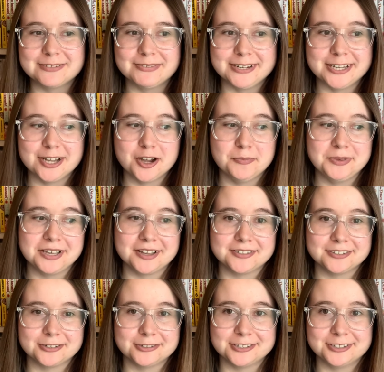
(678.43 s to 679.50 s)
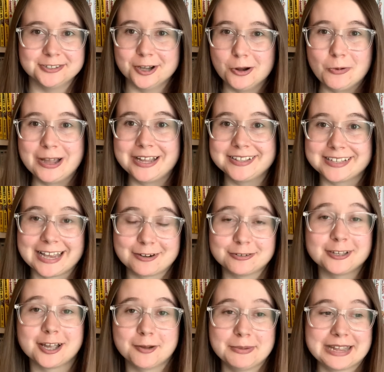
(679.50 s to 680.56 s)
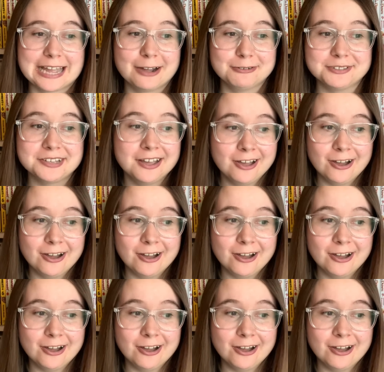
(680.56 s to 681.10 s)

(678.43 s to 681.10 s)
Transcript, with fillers: video because there's no way it's actually coming out